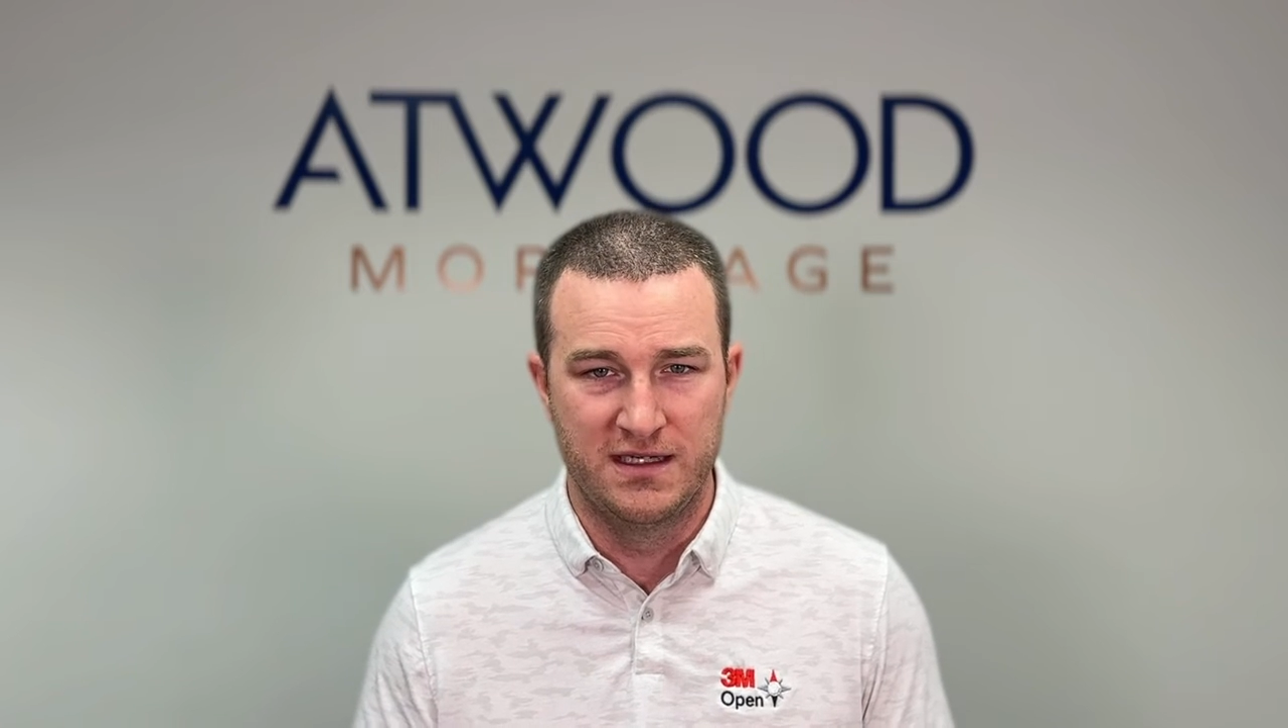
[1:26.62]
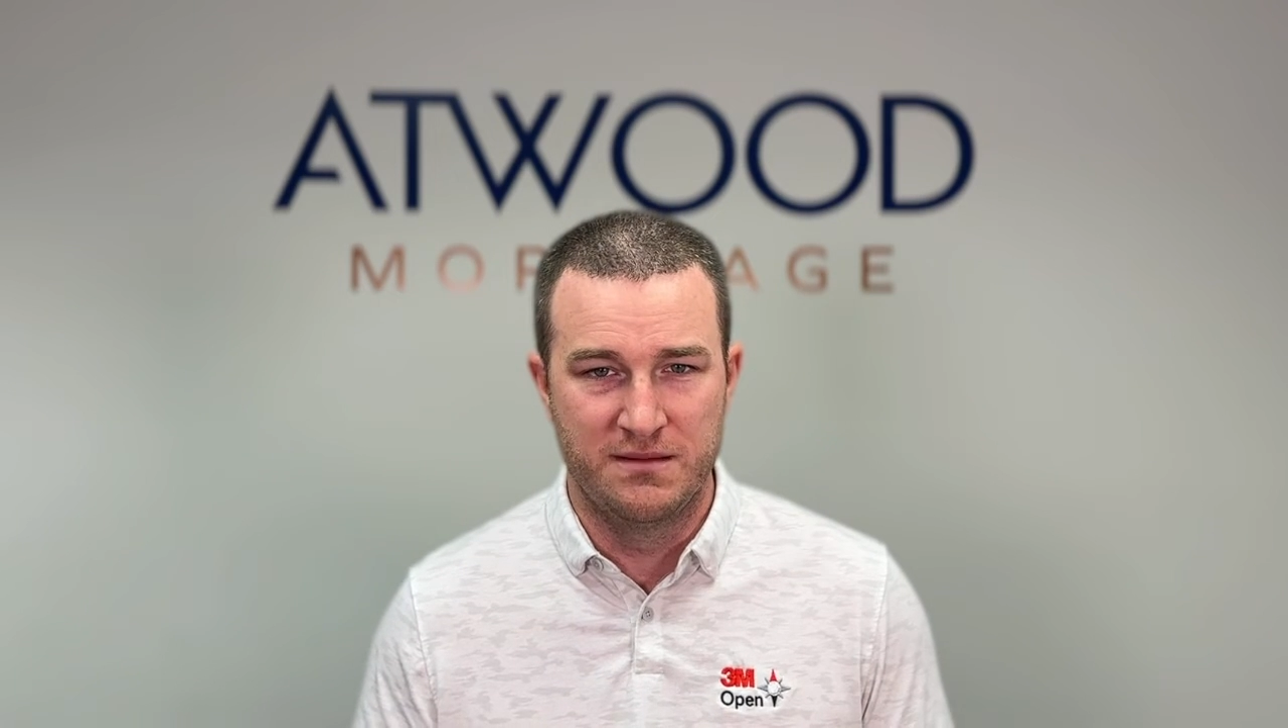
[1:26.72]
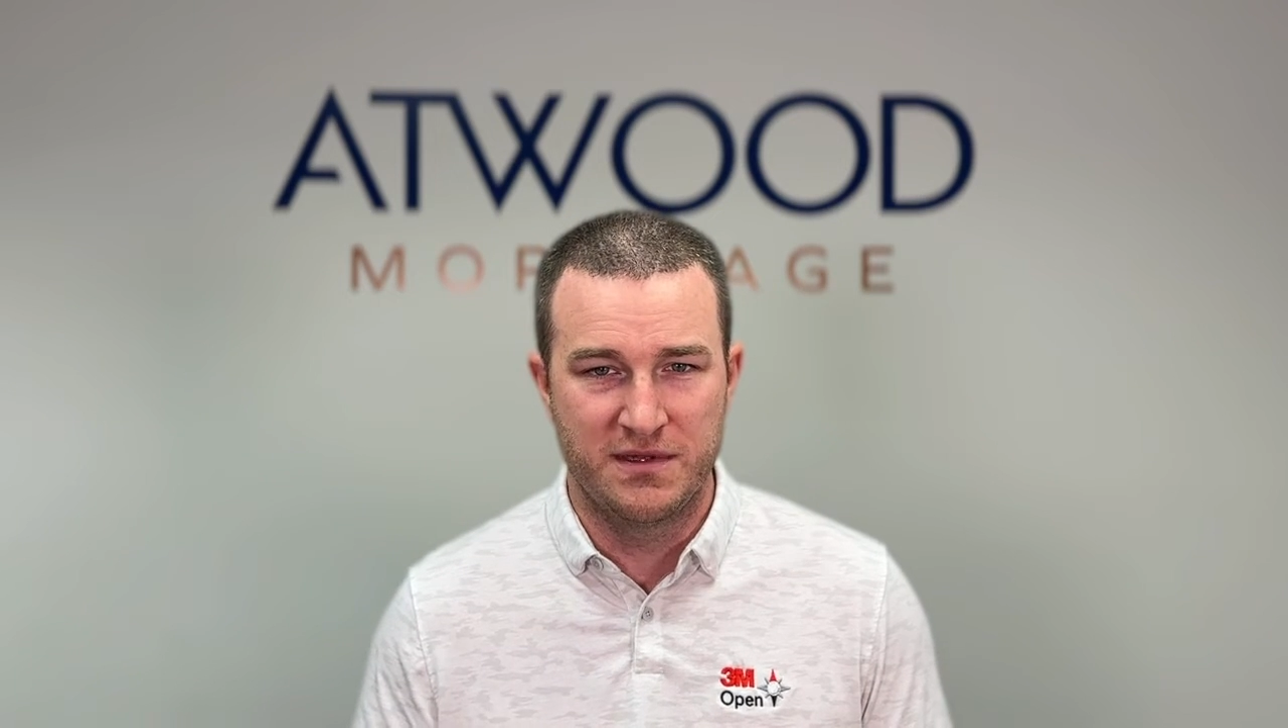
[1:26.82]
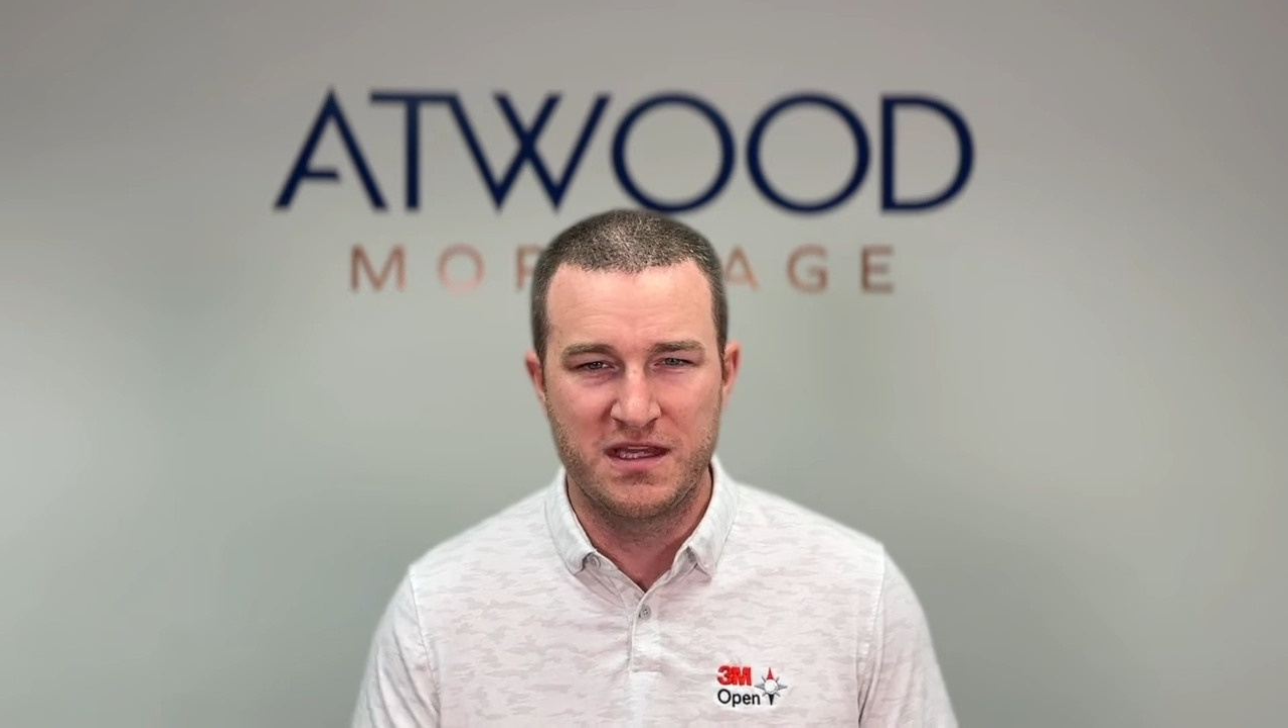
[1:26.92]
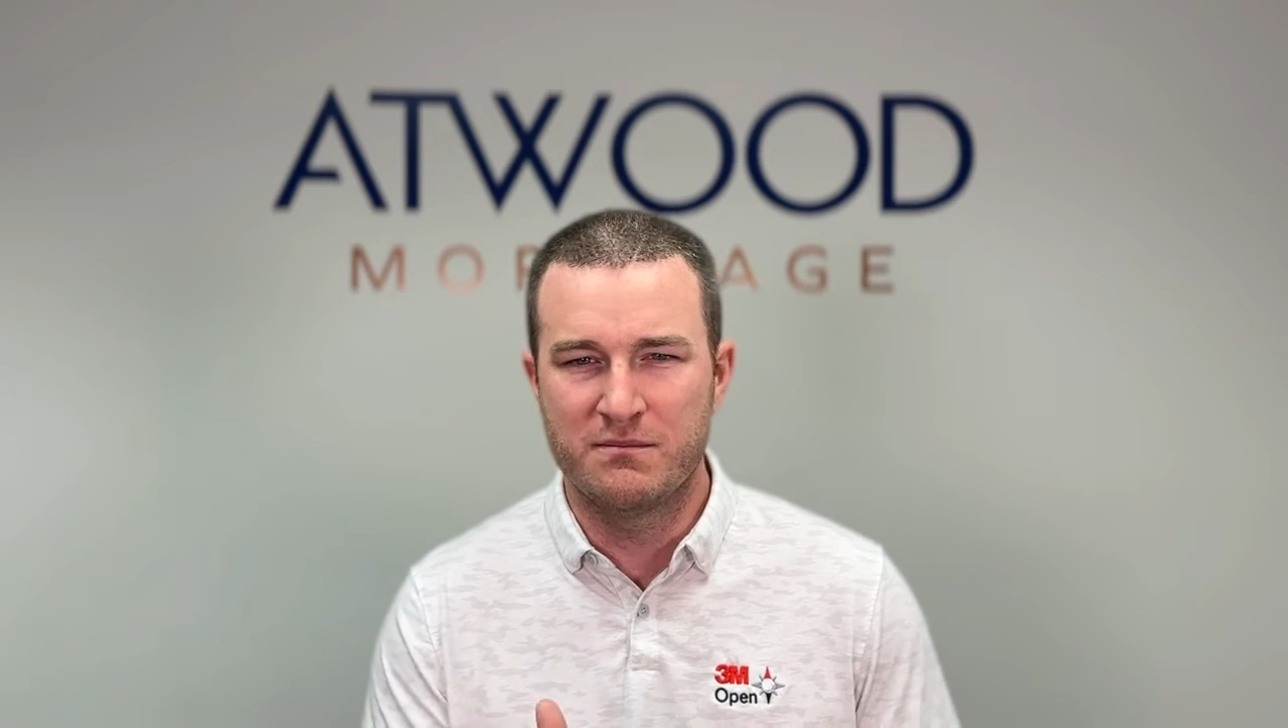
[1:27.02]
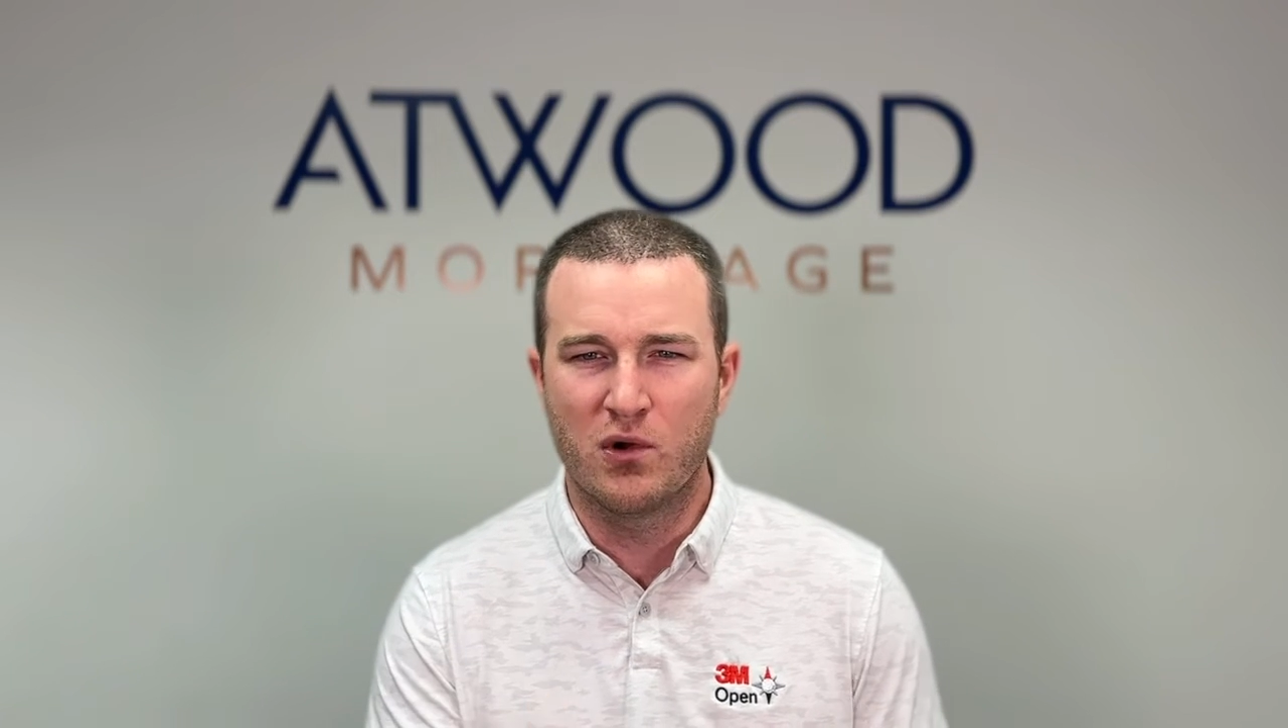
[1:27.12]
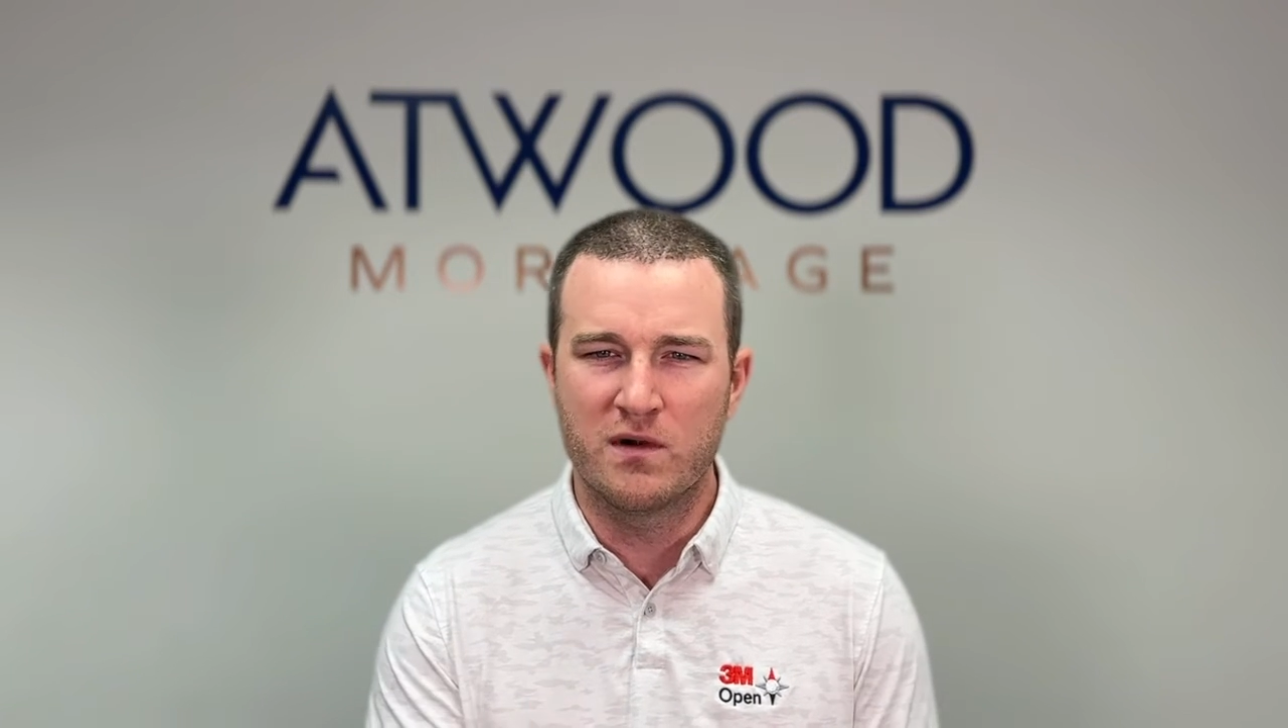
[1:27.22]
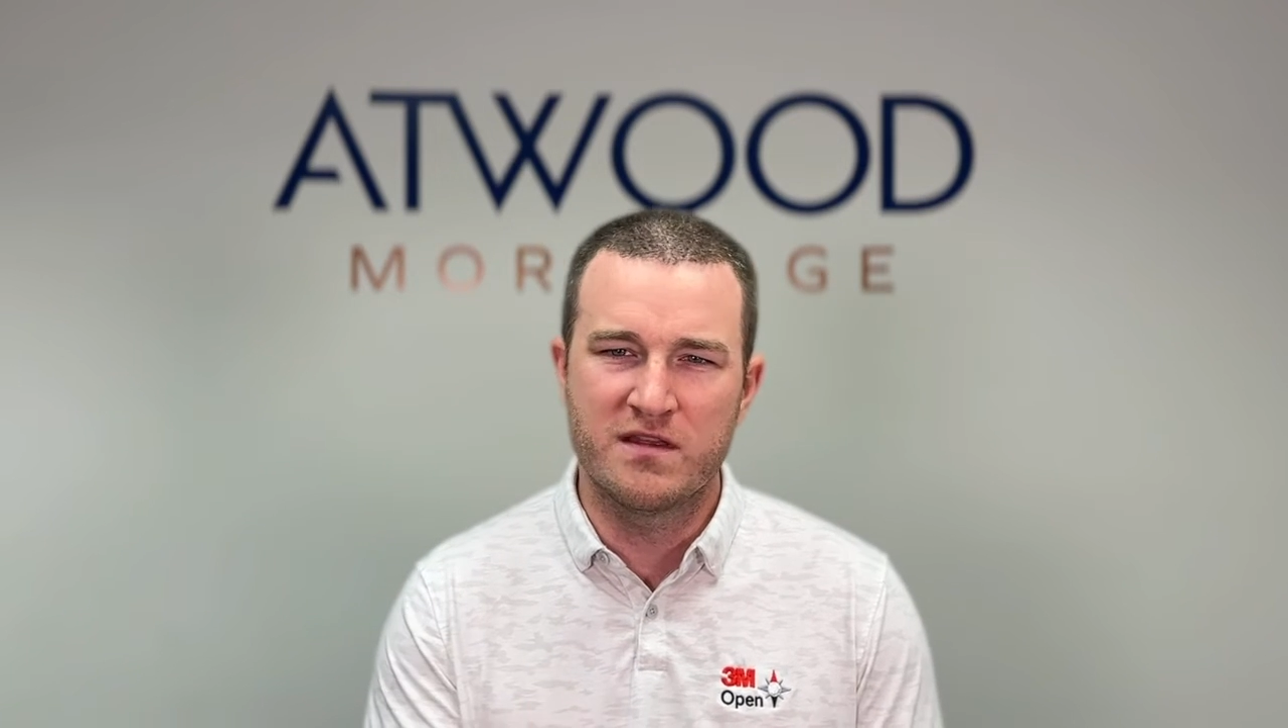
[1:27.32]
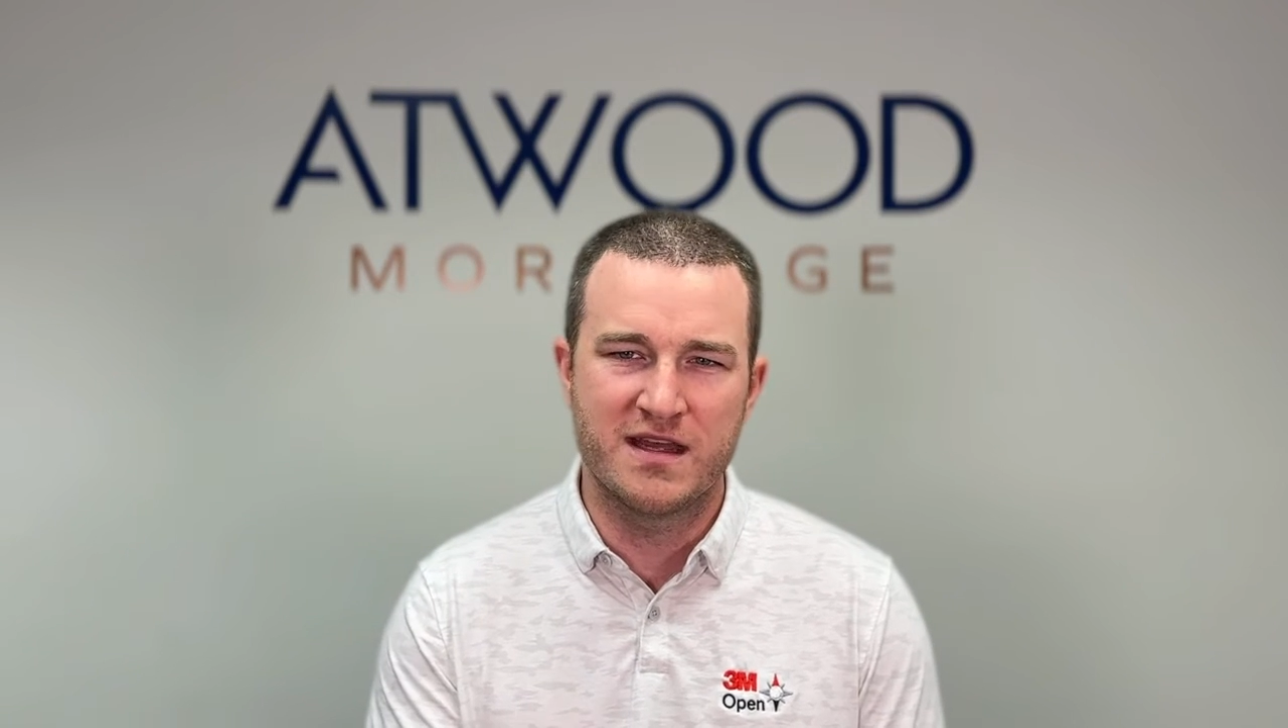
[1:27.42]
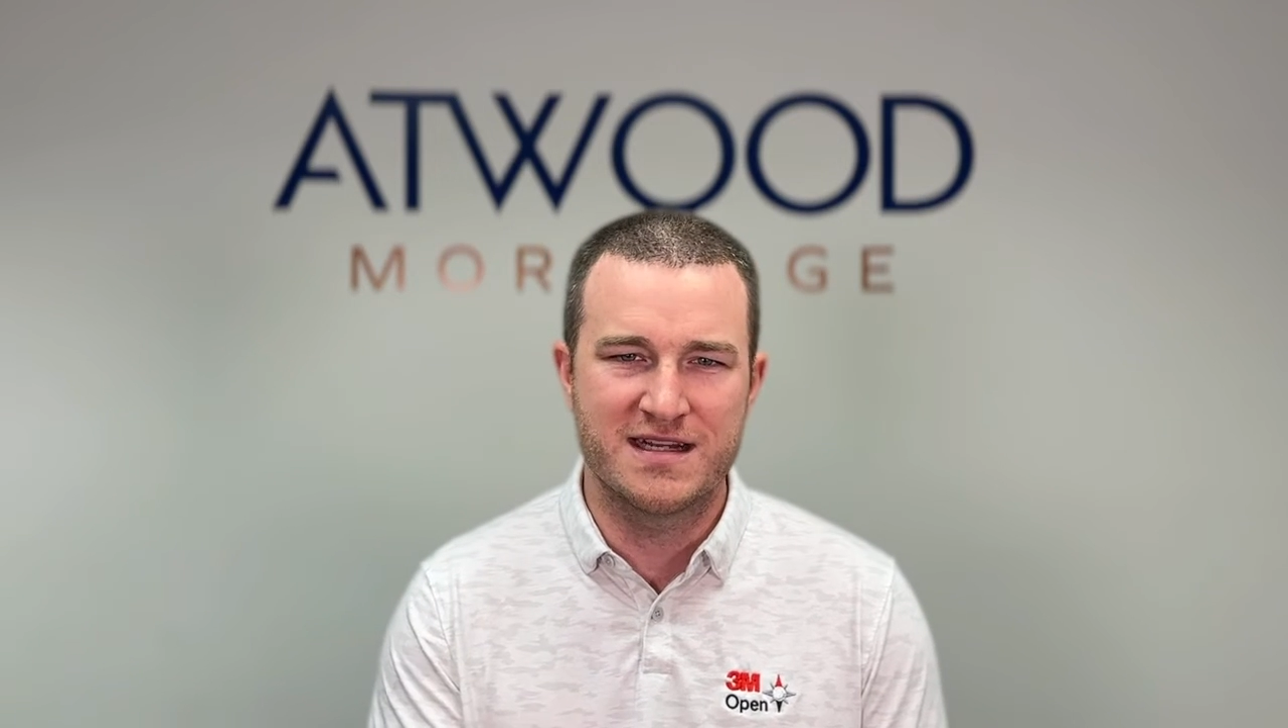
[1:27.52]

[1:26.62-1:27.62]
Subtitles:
But the important thing